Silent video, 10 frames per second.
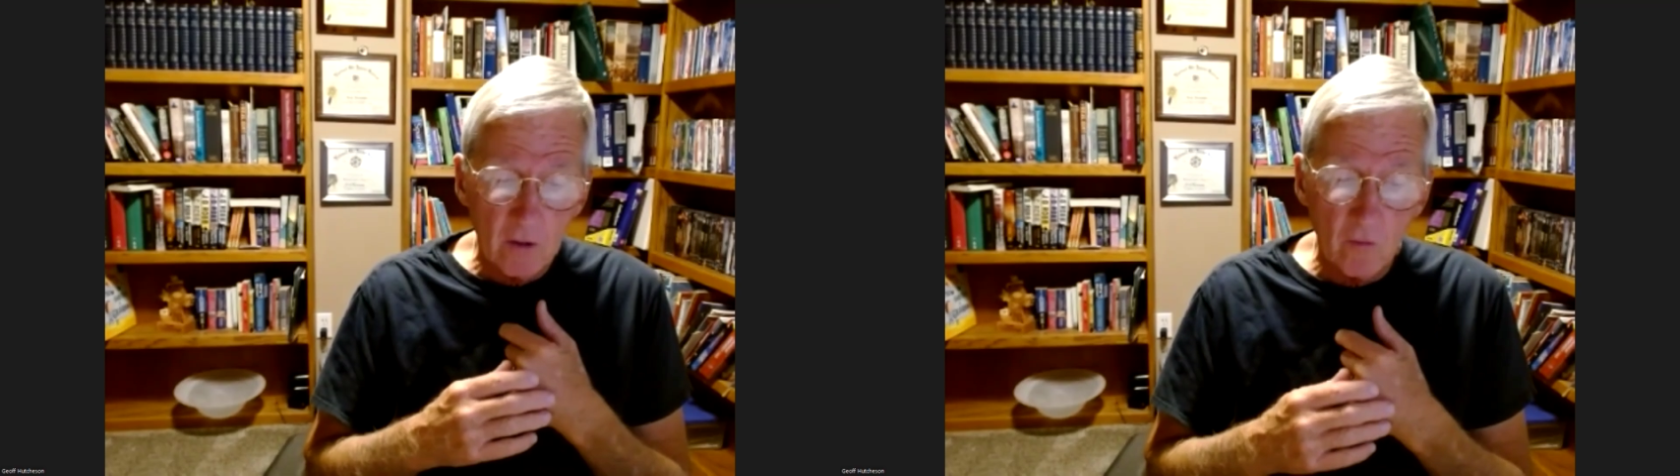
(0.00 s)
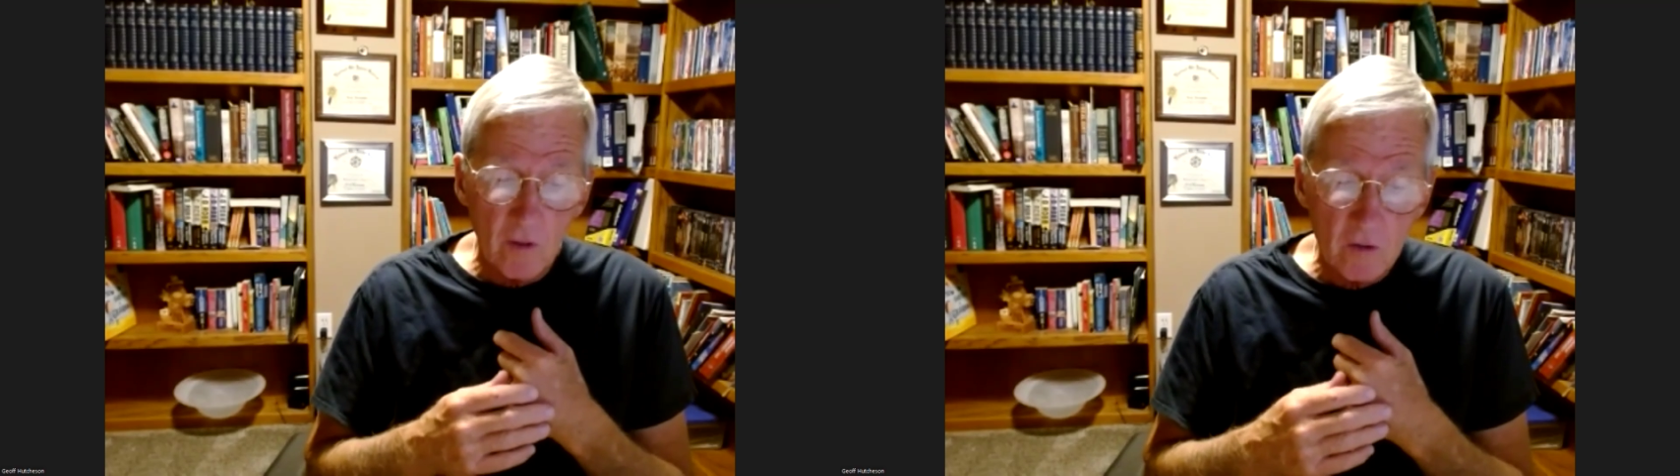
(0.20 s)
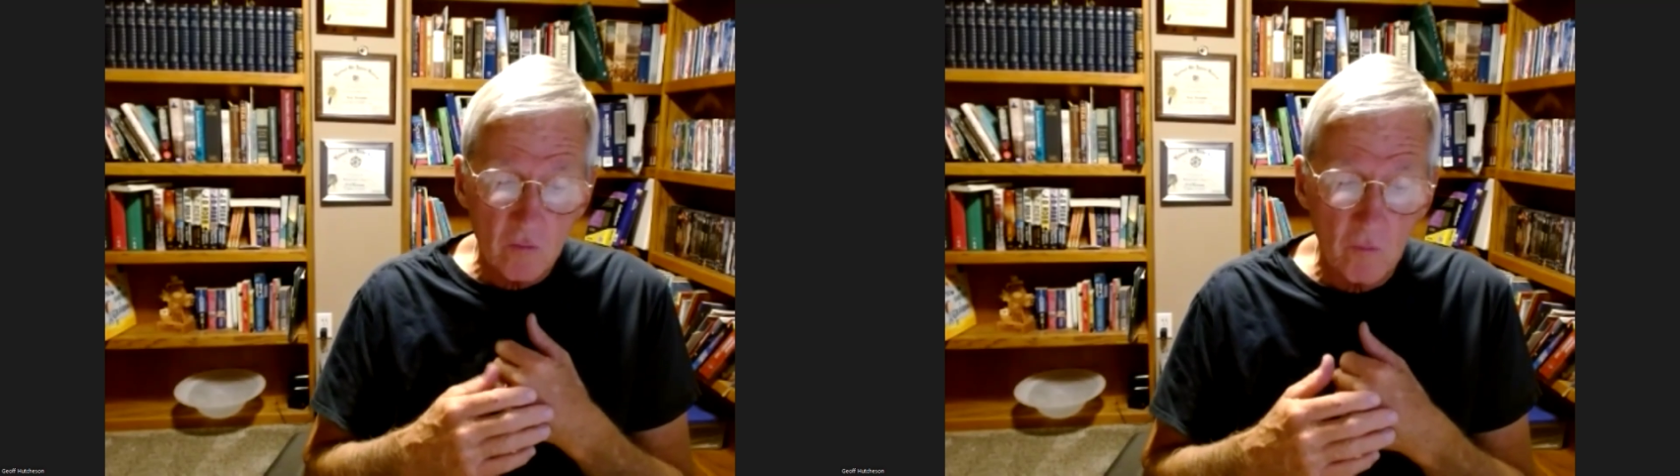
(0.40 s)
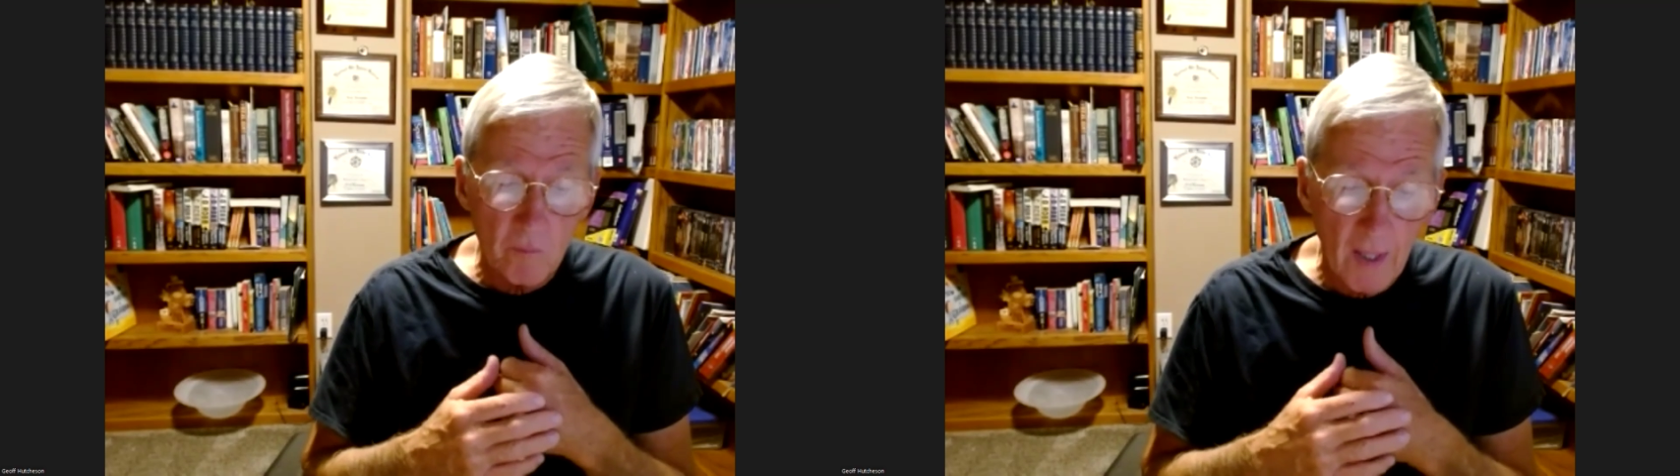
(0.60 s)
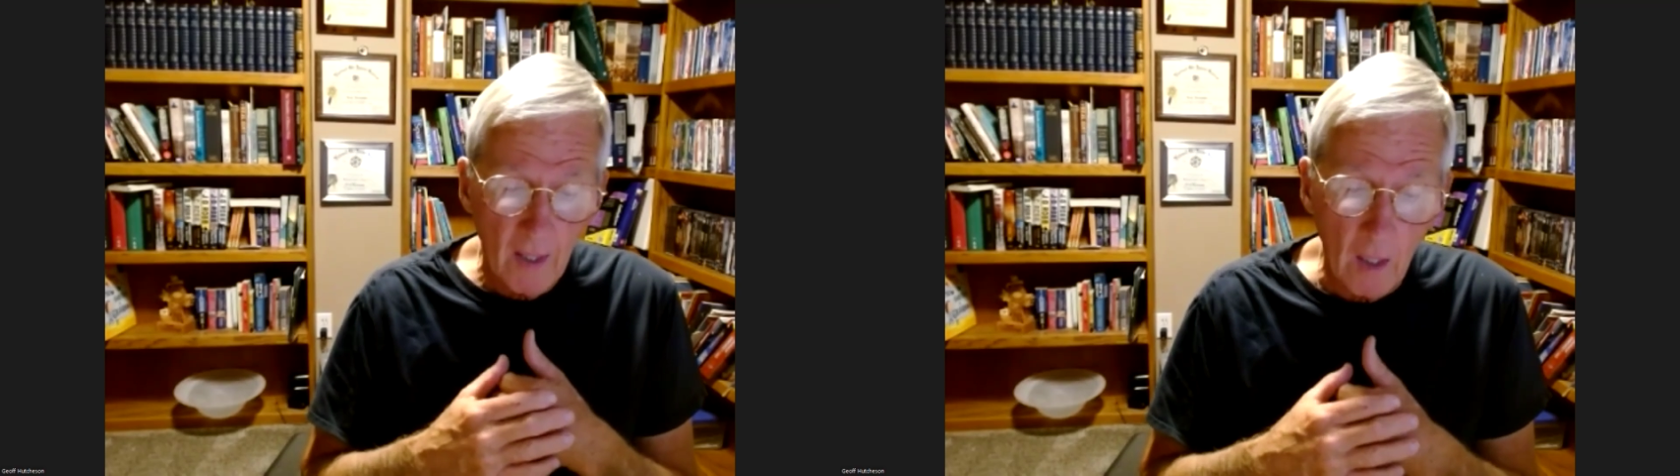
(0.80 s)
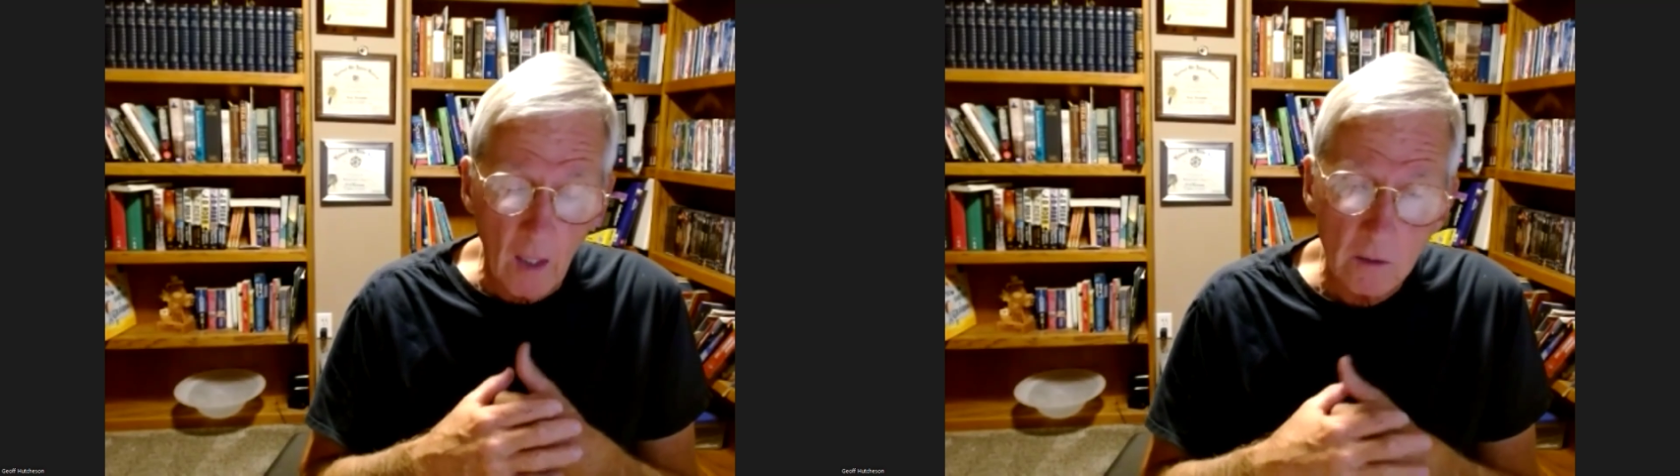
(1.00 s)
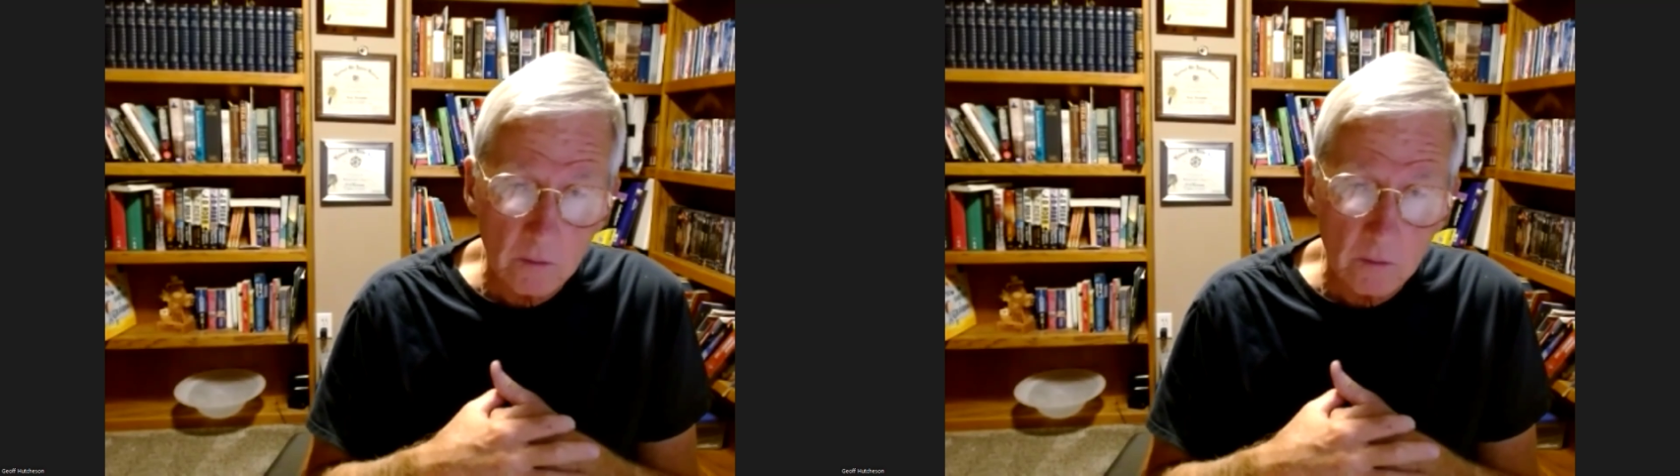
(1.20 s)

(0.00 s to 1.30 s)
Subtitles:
the Greeks rebel,